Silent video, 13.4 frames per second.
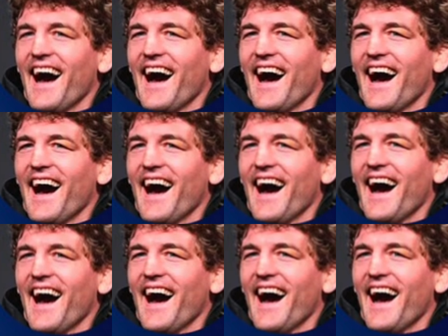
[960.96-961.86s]

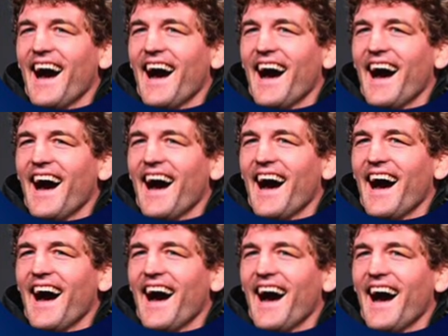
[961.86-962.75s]

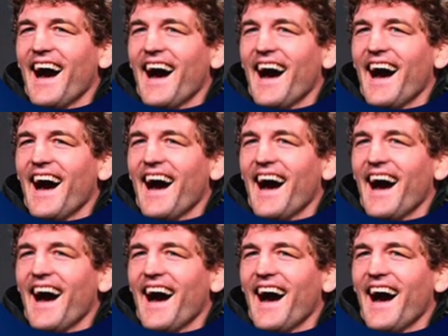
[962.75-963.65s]

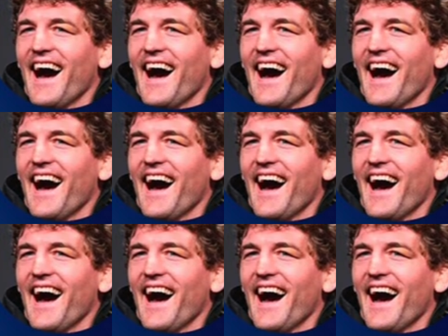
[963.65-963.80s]
(not speaking)